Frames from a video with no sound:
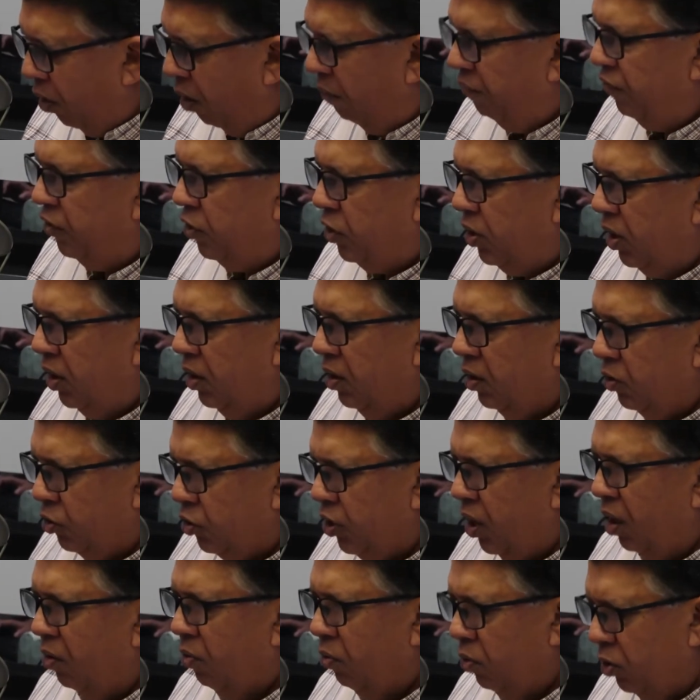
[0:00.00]
Obviously, the
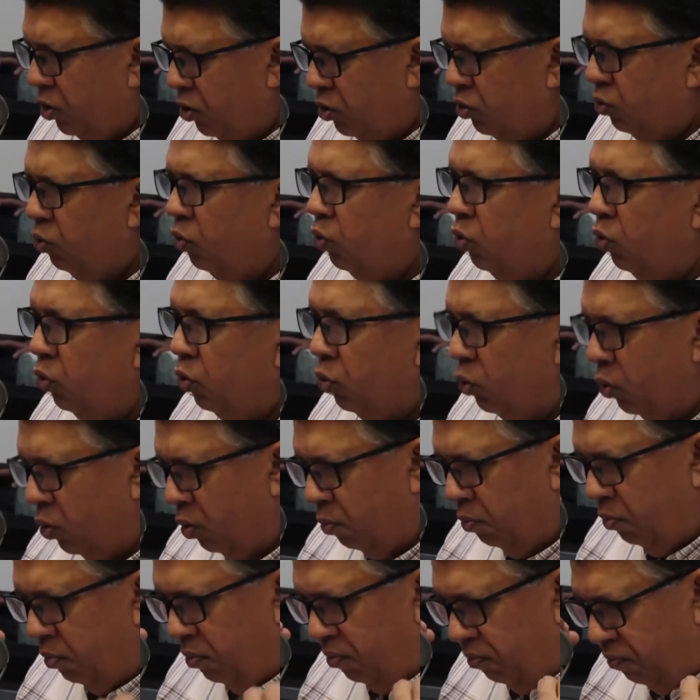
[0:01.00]
shareholders
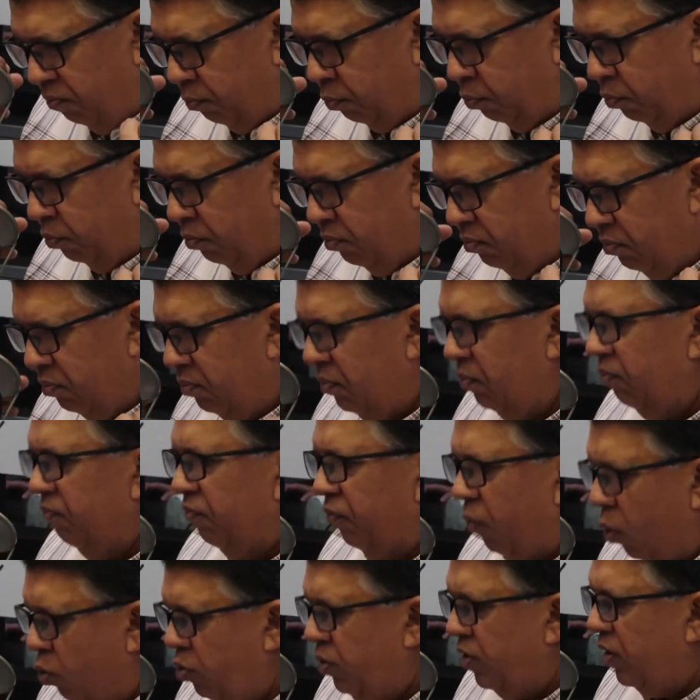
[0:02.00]
who
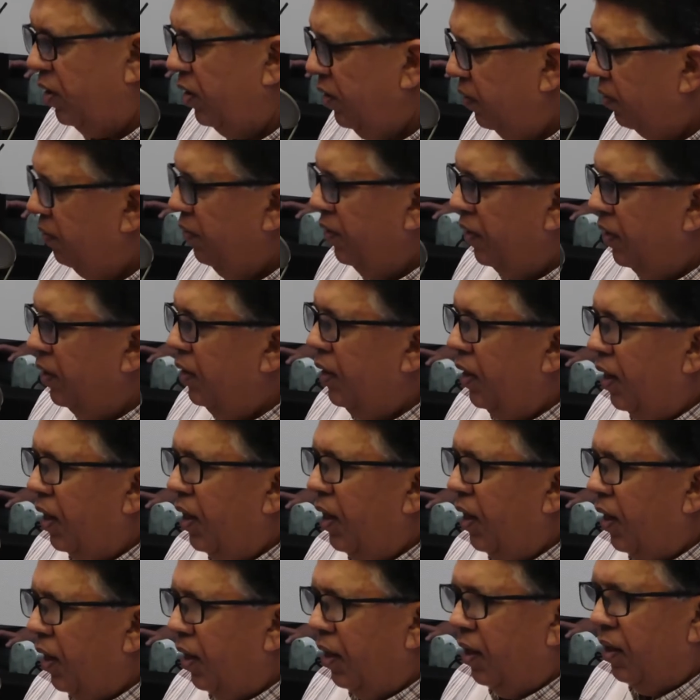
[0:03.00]
voted
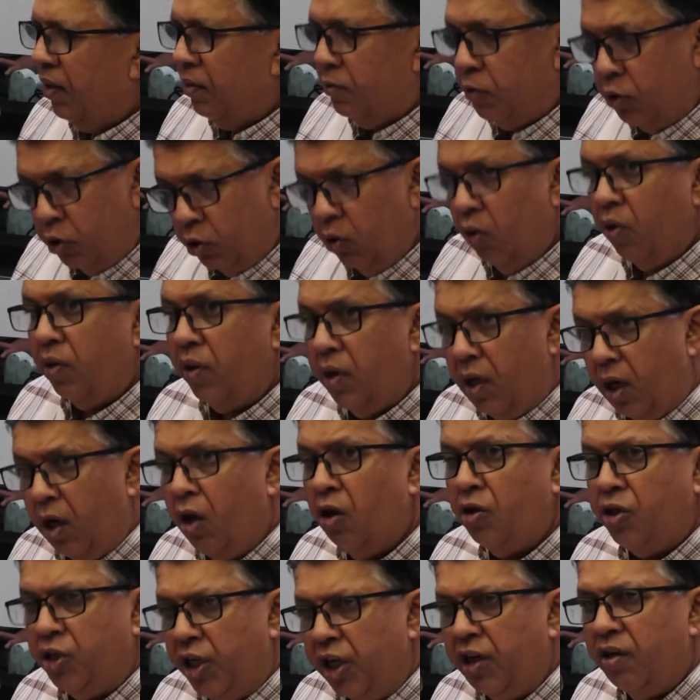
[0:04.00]
saw the
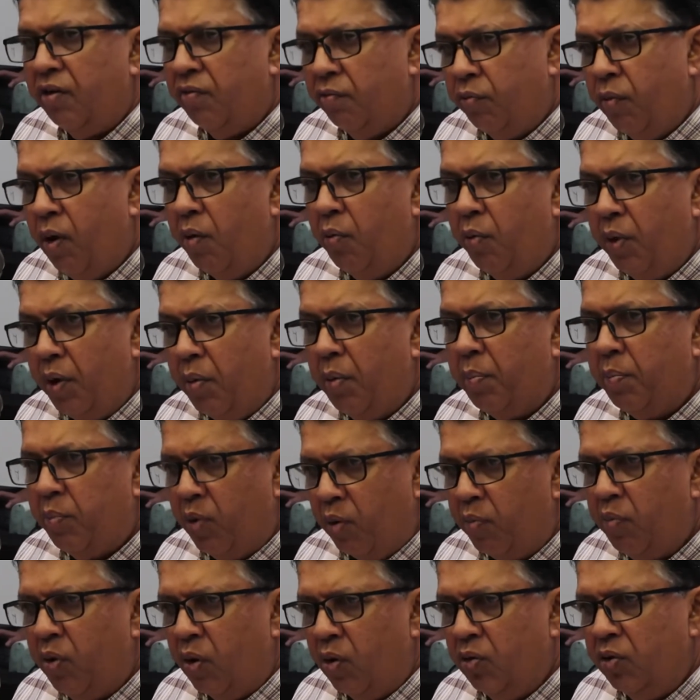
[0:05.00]
logic of what we were
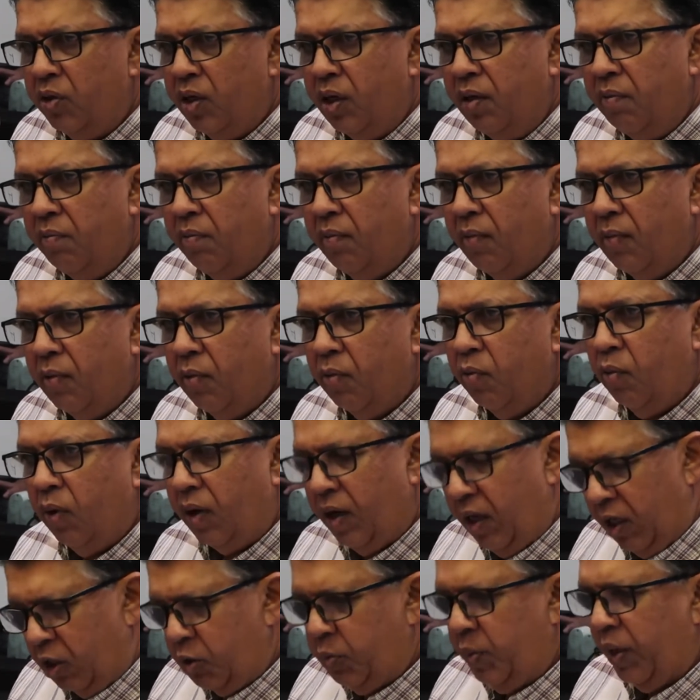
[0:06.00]
proposing,
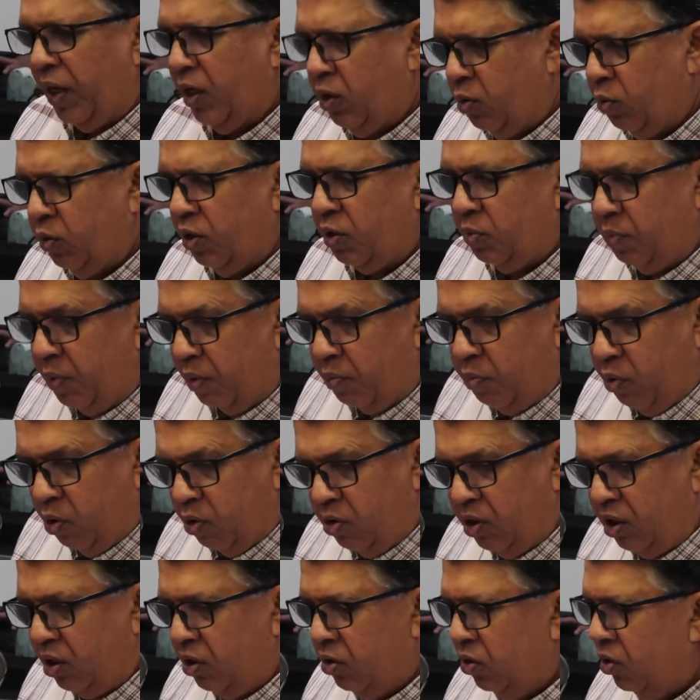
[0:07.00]
what SPH was
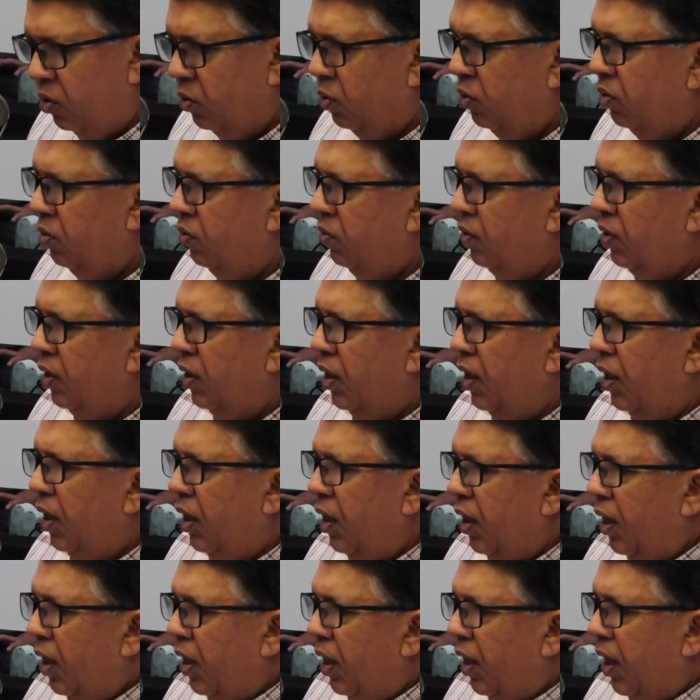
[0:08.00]
proposing to do,
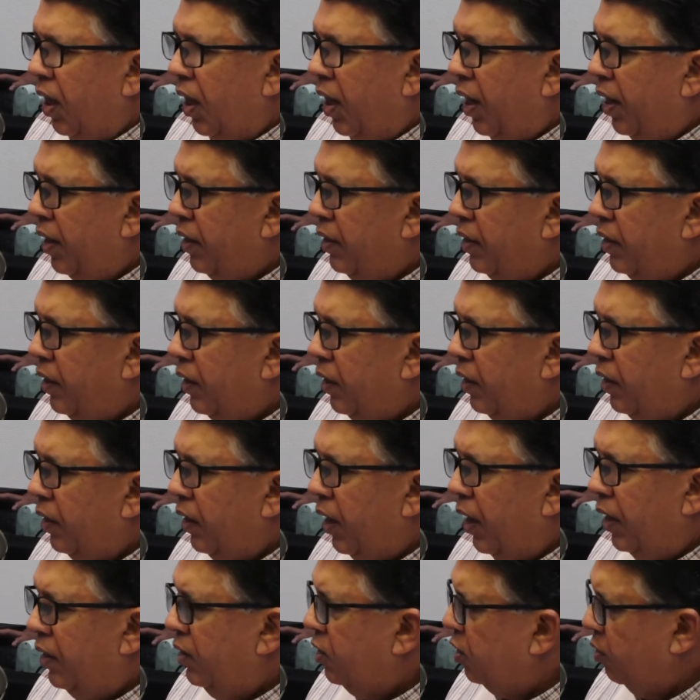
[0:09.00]

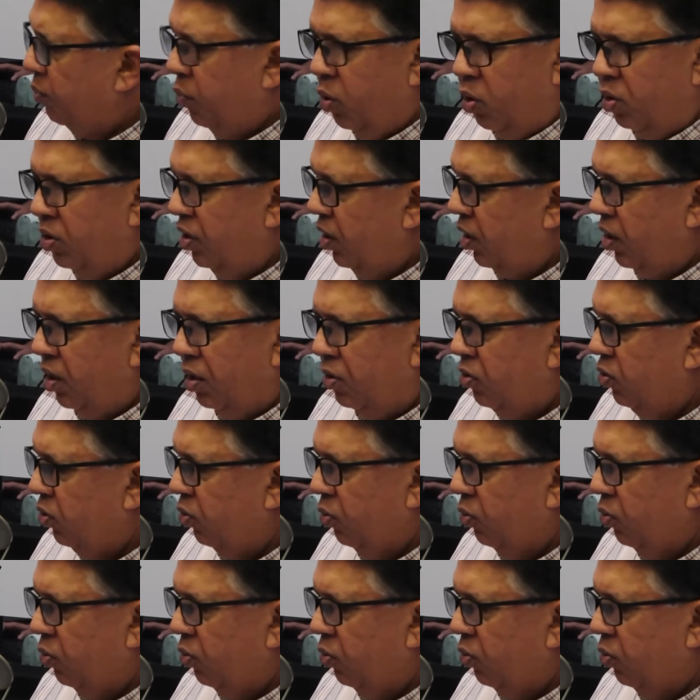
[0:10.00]
and supported it.